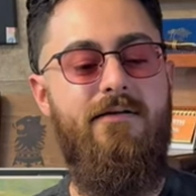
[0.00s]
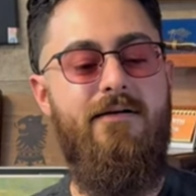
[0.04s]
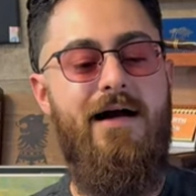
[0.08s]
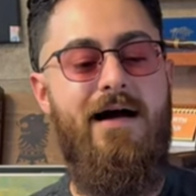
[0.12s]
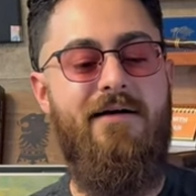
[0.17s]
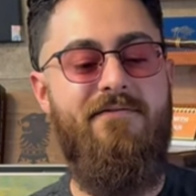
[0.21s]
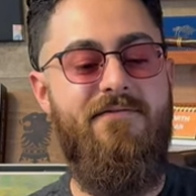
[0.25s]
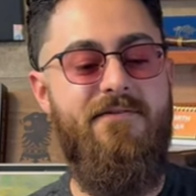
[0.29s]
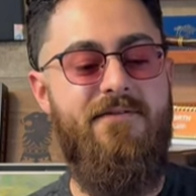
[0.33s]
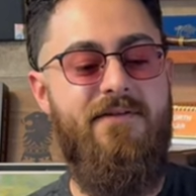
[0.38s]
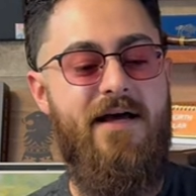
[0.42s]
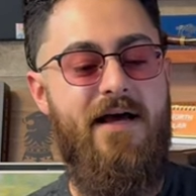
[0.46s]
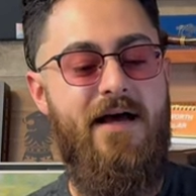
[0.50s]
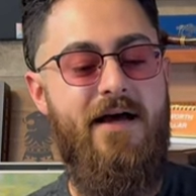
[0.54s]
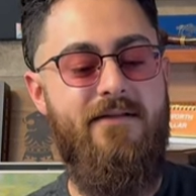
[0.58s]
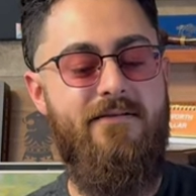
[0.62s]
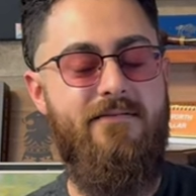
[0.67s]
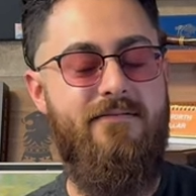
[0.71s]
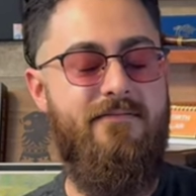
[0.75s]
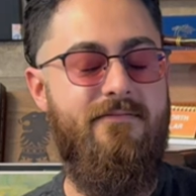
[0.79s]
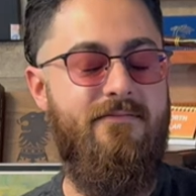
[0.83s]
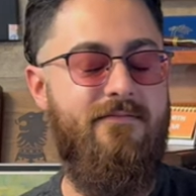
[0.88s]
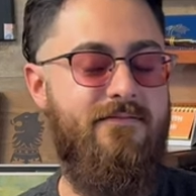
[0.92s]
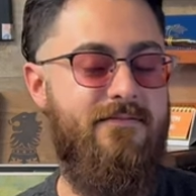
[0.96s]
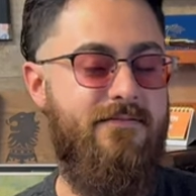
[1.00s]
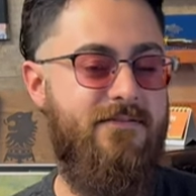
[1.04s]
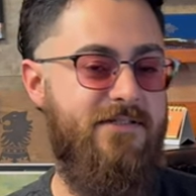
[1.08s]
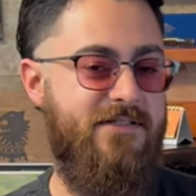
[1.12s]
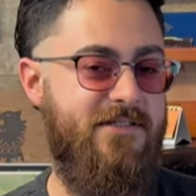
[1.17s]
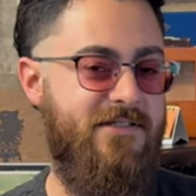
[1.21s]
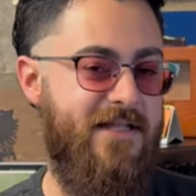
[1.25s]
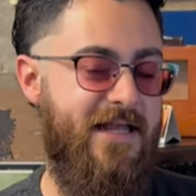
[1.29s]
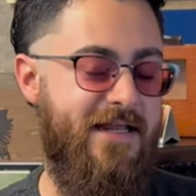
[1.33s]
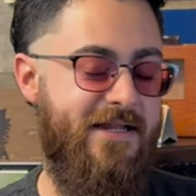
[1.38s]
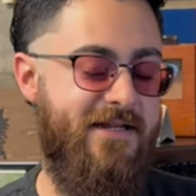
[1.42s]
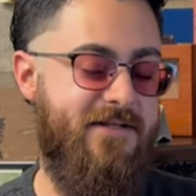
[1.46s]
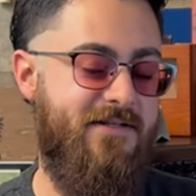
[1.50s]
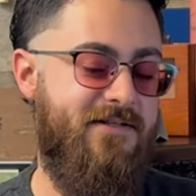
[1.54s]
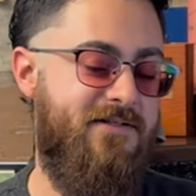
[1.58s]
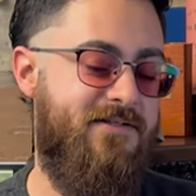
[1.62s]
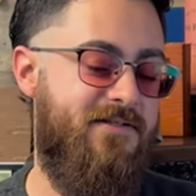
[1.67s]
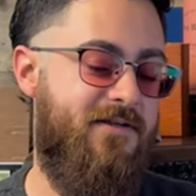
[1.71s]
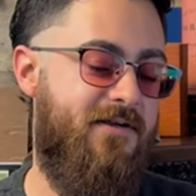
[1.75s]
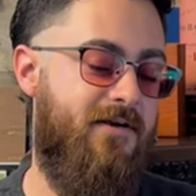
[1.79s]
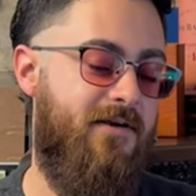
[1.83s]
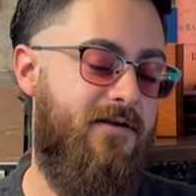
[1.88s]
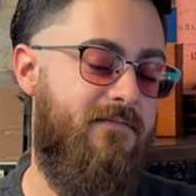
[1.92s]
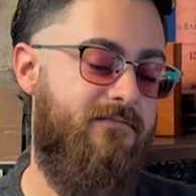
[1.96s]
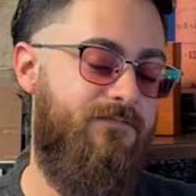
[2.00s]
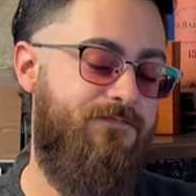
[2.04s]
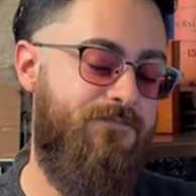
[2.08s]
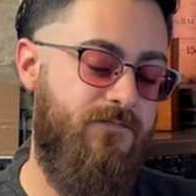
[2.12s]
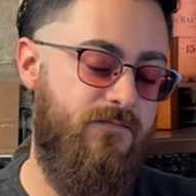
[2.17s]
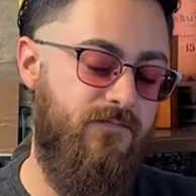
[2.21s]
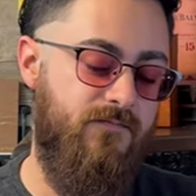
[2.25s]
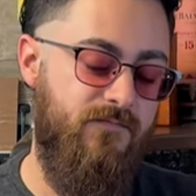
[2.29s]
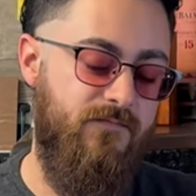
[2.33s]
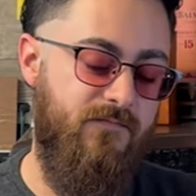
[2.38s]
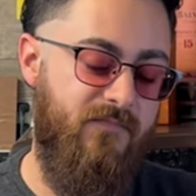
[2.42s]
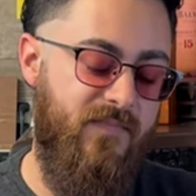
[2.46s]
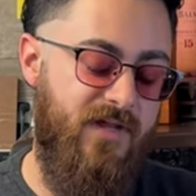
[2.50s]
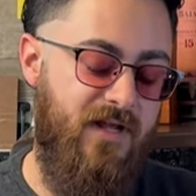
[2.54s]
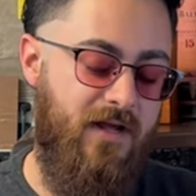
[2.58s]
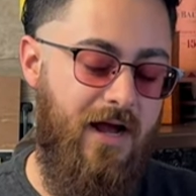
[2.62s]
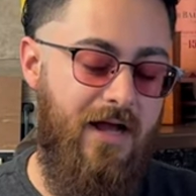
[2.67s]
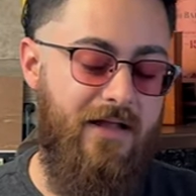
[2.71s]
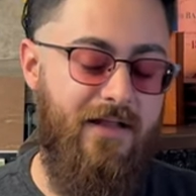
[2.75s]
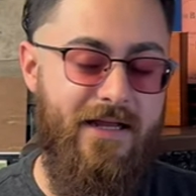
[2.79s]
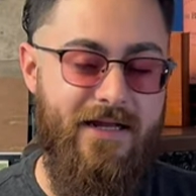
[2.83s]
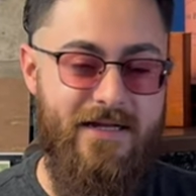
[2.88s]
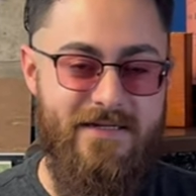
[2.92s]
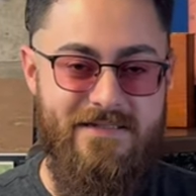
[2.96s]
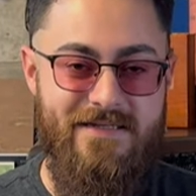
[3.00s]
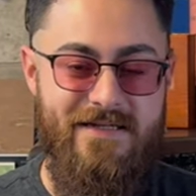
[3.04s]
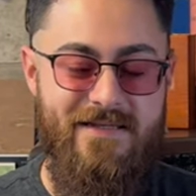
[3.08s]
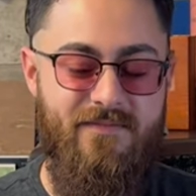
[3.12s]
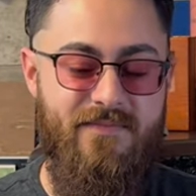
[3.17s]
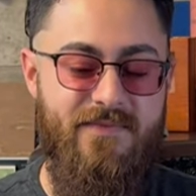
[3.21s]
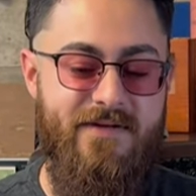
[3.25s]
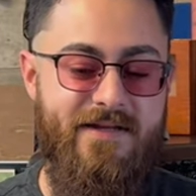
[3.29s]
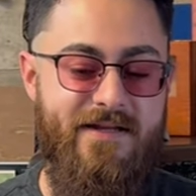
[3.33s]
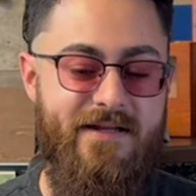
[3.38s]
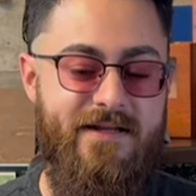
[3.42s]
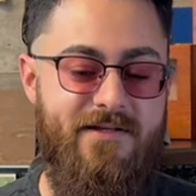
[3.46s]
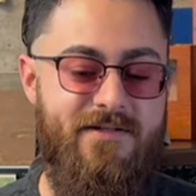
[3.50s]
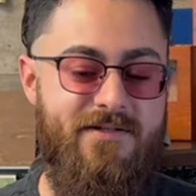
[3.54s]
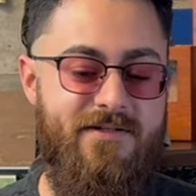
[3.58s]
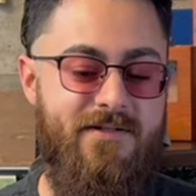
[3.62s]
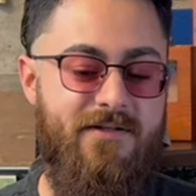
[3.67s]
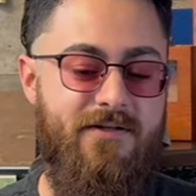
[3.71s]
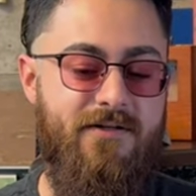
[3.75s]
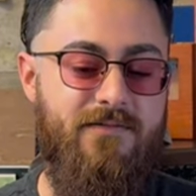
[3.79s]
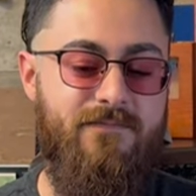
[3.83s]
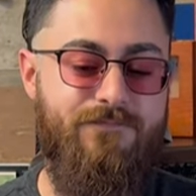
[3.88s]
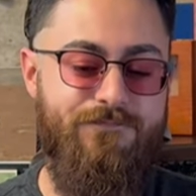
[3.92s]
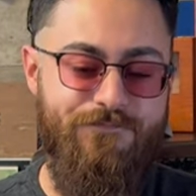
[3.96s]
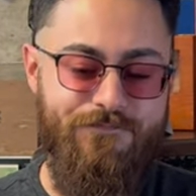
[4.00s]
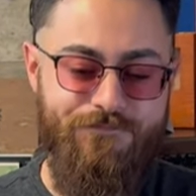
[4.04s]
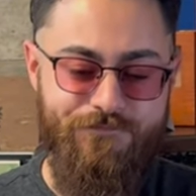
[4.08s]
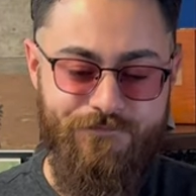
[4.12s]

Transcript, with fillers: after that slight concern. Like I said in the beginning, too,